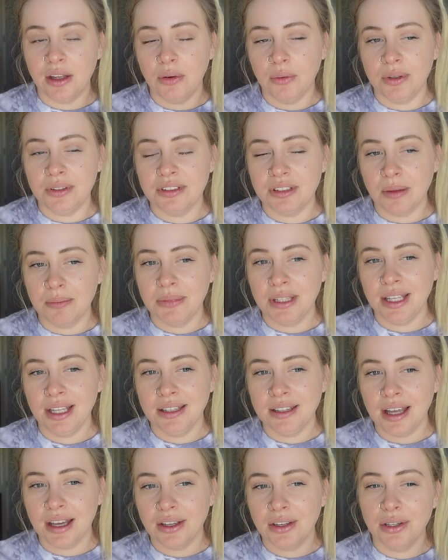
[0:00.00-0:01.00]
it was
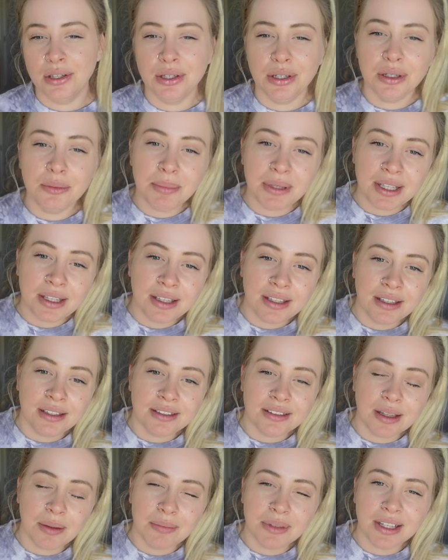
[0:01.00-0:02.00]
something that could be
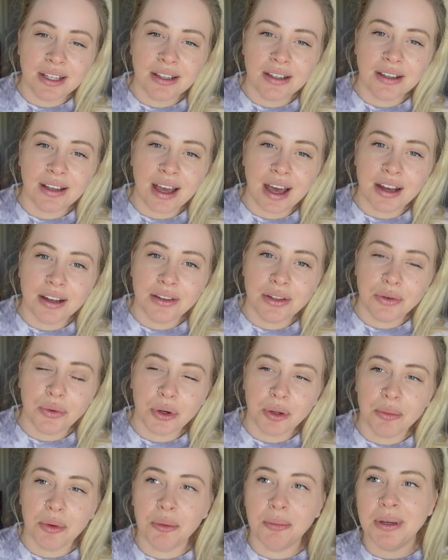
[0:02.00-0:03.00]
something out of the
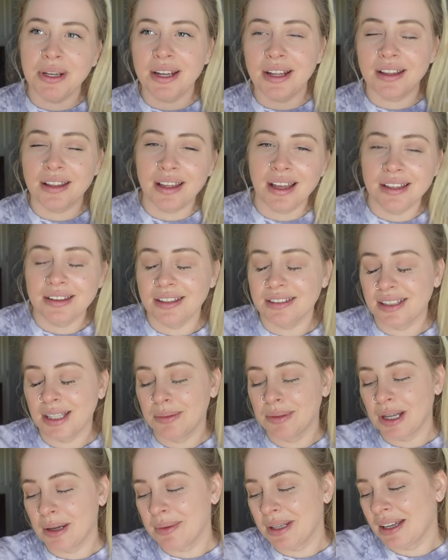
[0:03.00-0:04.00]
normal, but at the
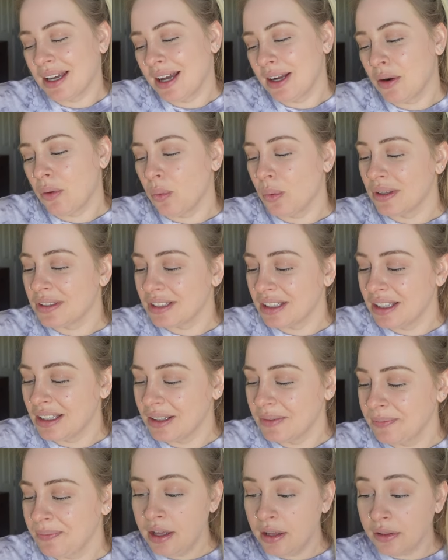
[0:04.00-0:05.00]
same time, it kind of
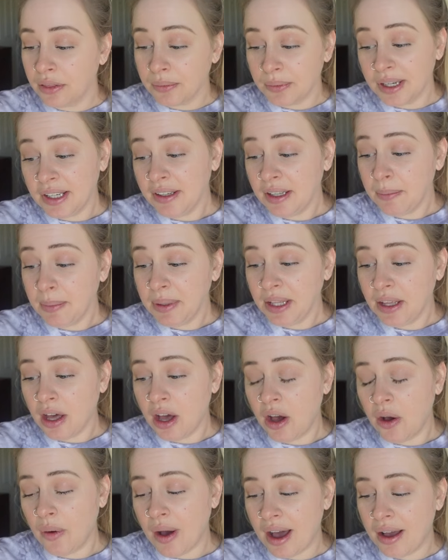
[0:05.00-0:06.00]
wasn't.
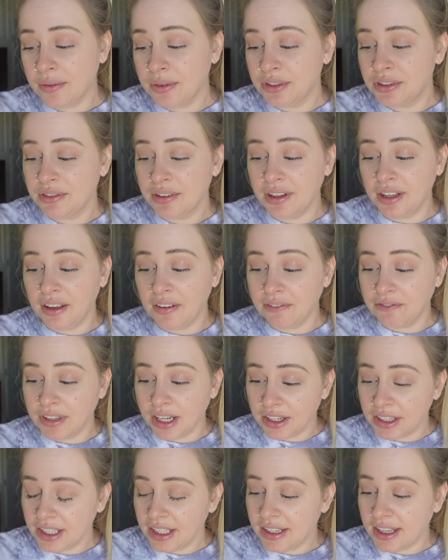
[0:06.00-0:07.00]
3DPO, I was feeling
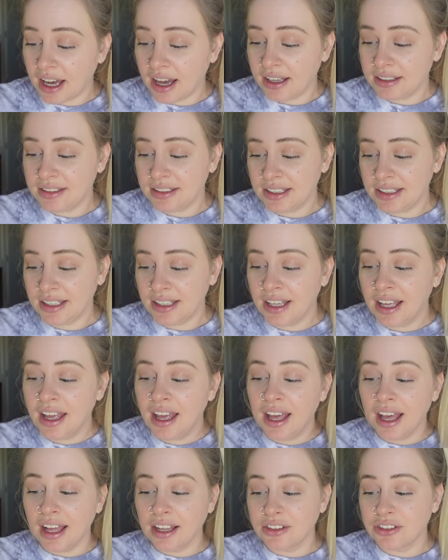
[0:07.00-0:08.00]
very gassy
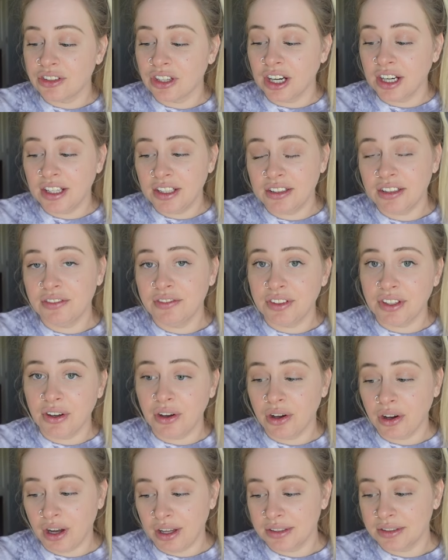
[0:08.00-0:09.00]
and starting to
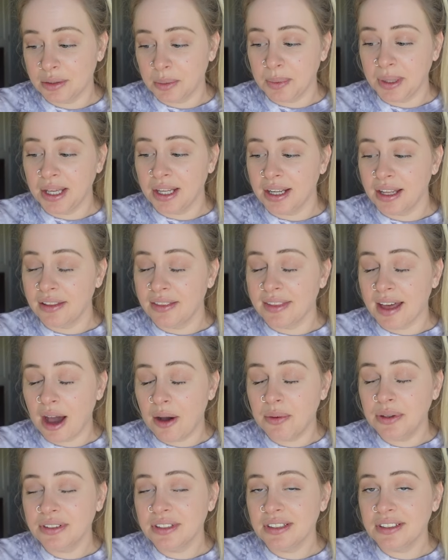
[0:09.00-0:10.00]
feel constipated.
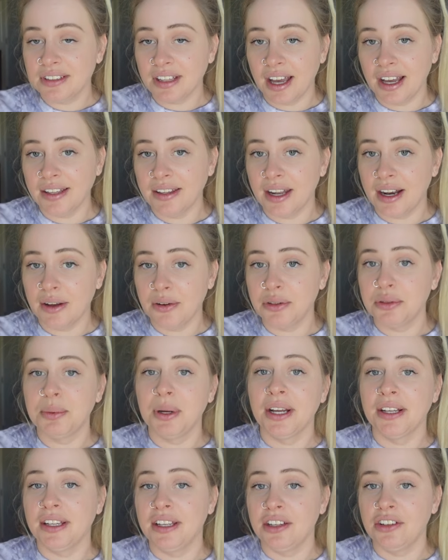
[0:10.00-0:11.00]
That was a sign that I was
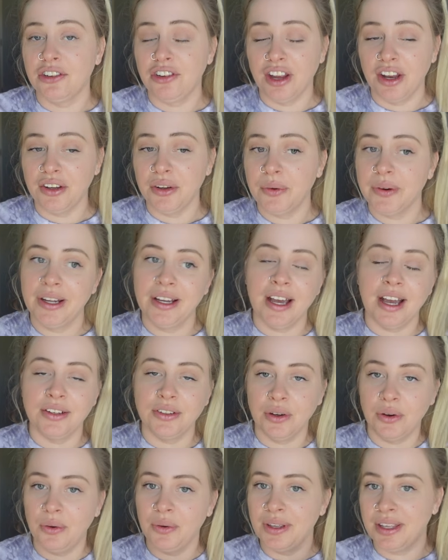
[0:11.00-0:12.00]
pregnant in January. I
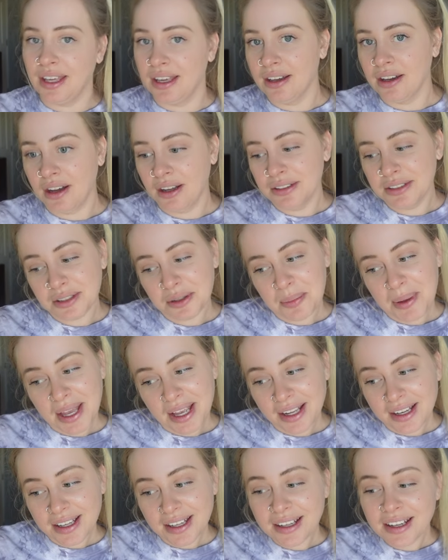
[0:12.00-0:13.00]
don't get
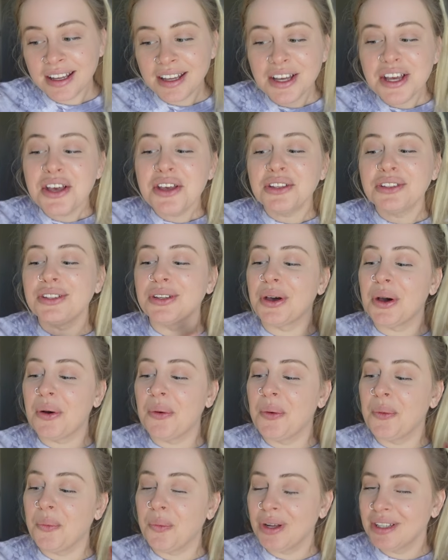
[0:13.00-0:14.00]
constipated.
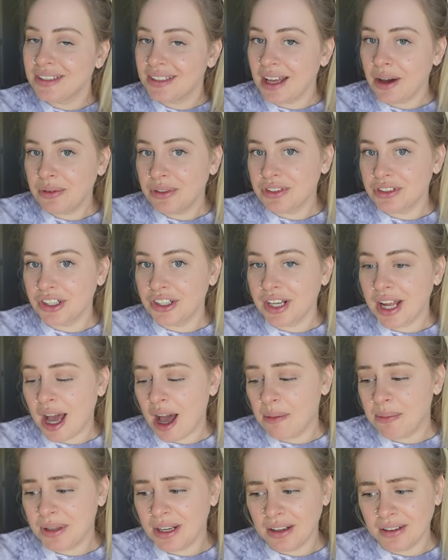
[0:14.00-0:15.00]
So once that was starting to
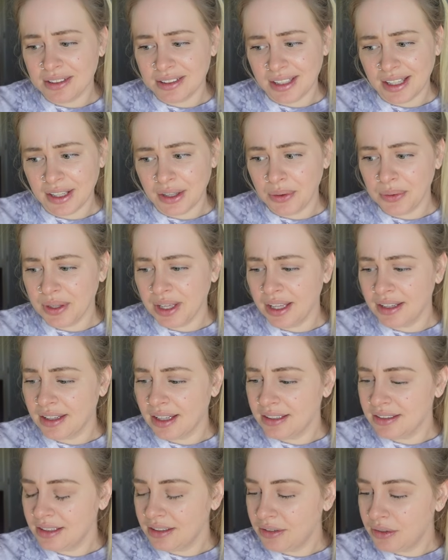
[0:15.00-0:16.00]
happen, I was like, okay,
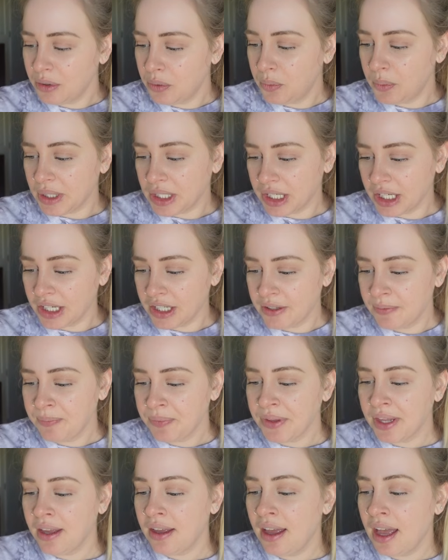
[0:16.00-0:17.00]
that's a little weird.
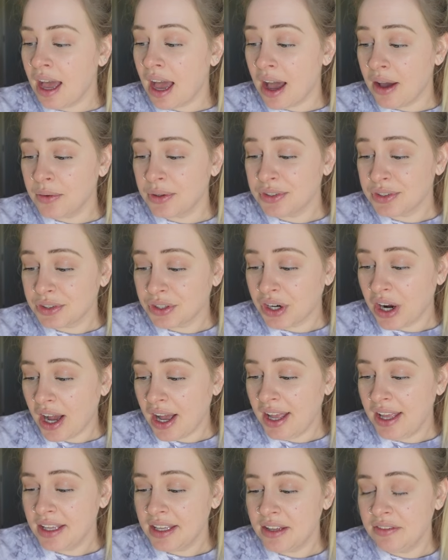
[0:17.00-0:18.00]
I was
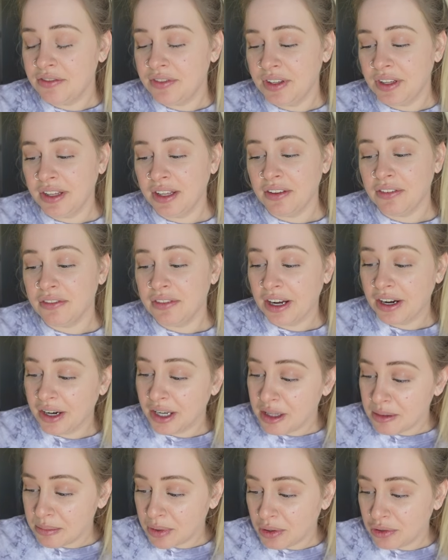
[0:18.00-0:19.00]
crying and feeling
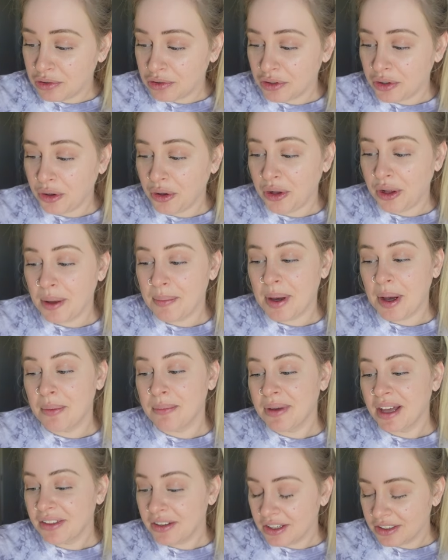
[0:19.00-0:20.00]
very emotional
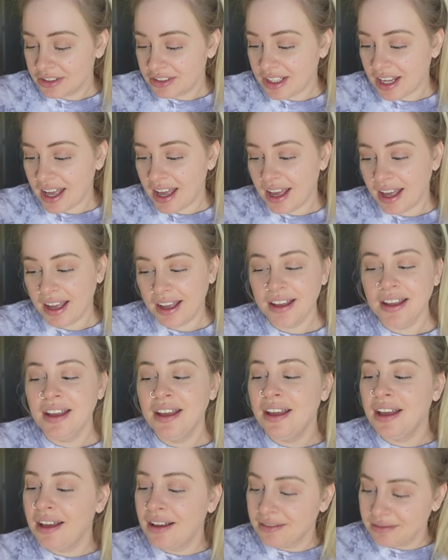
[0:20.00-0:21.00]
about Mother's Day,
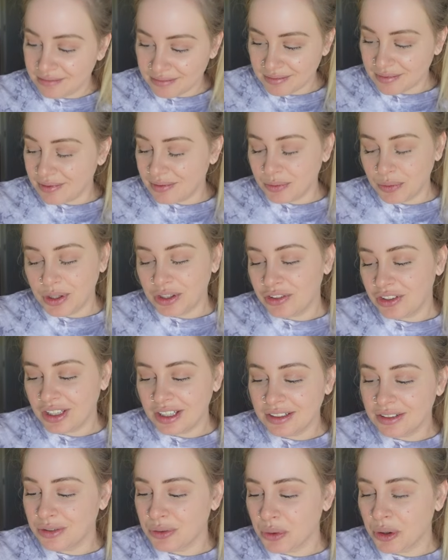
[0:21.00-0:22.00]
which
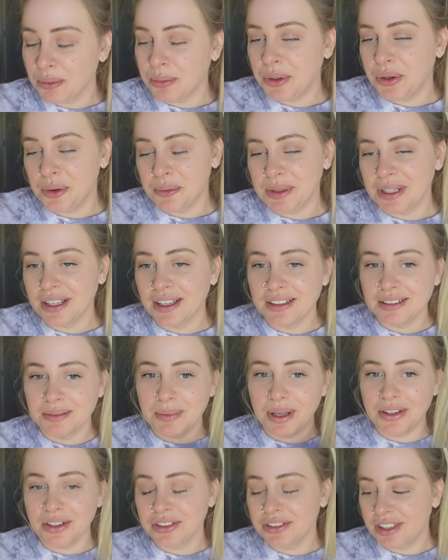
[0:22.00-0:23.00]
is normal because
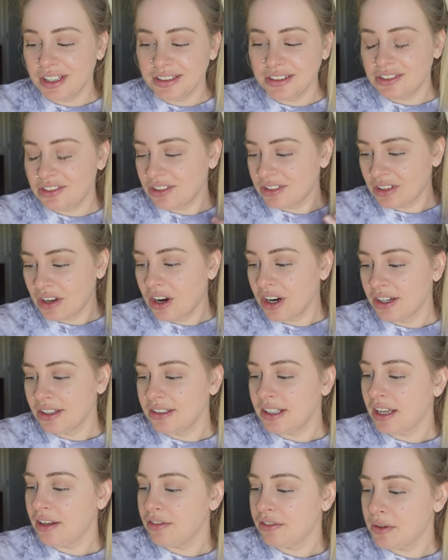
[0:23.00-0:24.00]
Mother's Day is just a hard
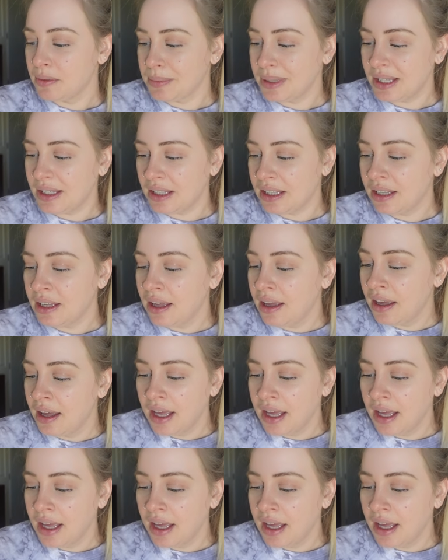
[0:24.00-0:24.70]
day for me.